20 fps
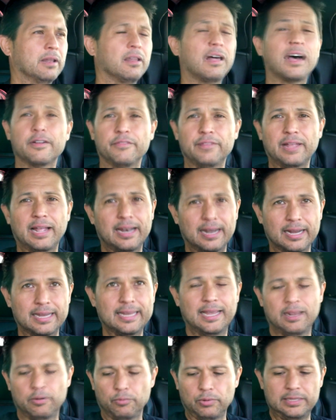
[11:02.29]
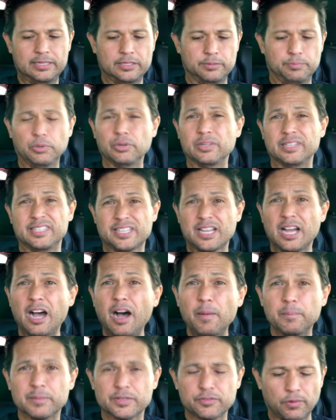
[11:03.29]
a lot of that, again, with these bullies
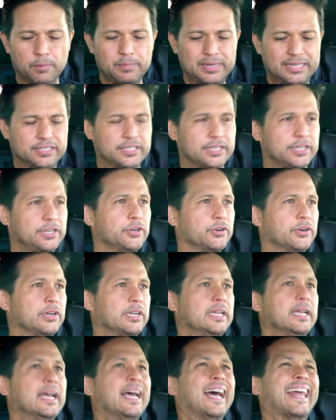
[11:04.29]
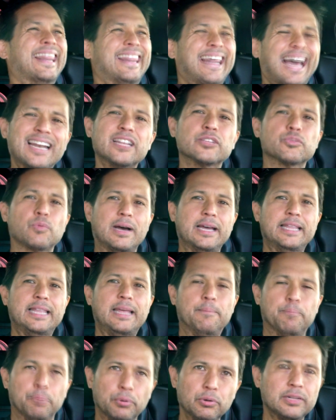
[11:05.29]
comes from insecurity. That is why
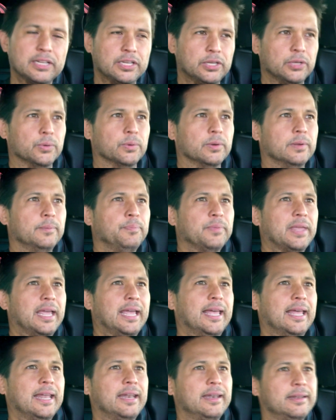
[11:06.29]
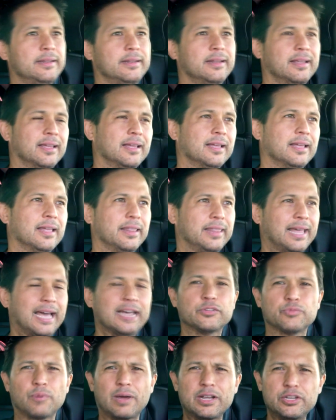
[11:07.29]
they bully you. And
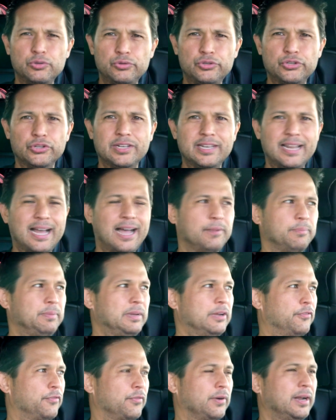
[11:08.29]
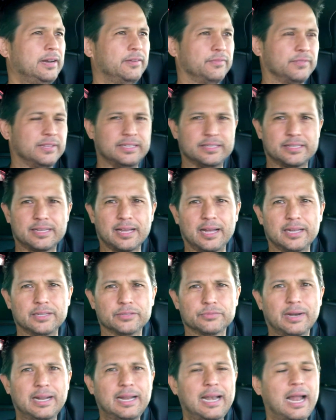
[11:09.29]
that is why you should not be afraid of these
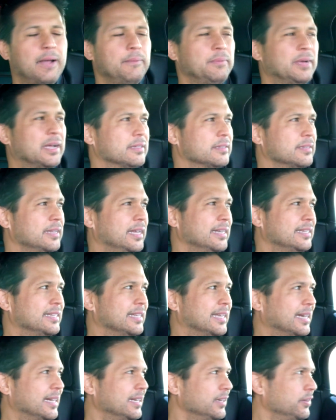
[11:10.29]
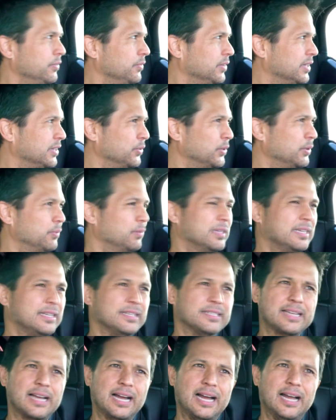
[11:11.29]
guys, right? I'm not saying to get into it with
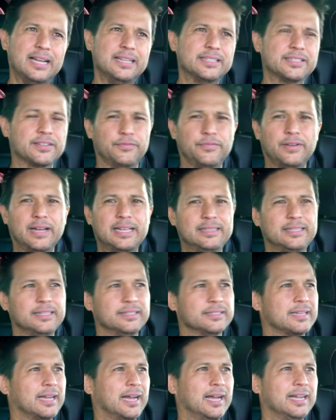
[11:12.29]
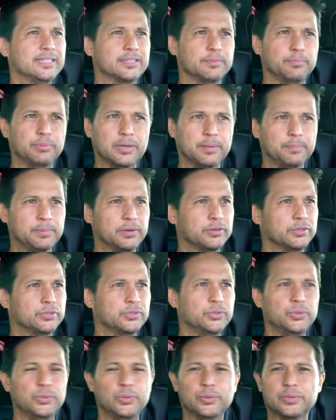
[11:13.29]
these guys, to fight these guys, to put up your
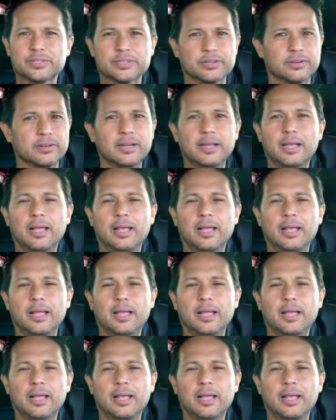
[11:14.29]
dukes, or